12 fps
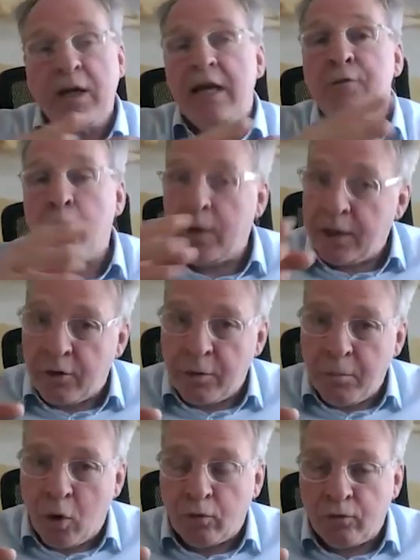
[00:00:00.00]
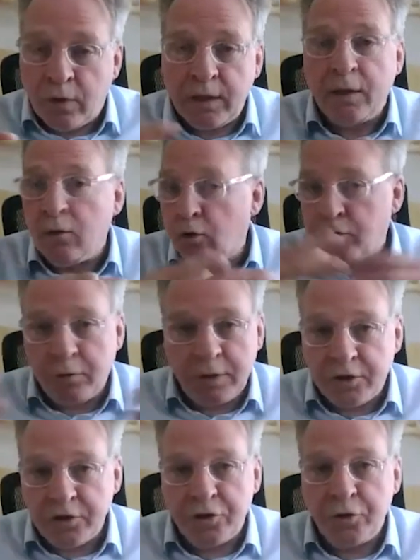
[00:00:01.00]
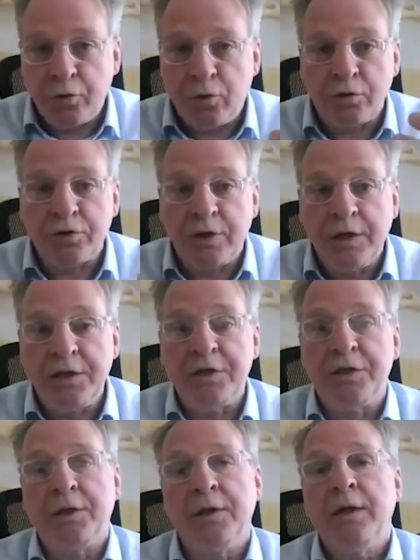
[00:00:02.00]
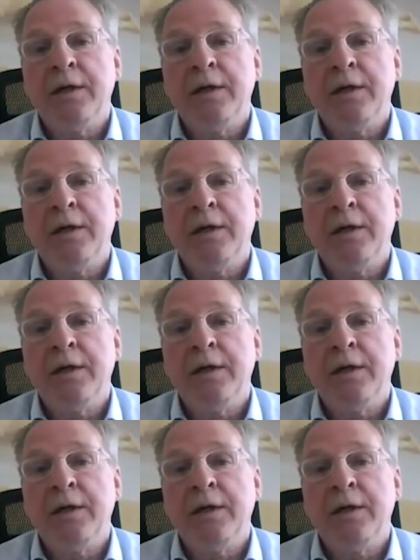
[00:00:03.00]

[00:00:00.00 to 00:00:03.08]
even when they're remote, right? Also in this new constellation.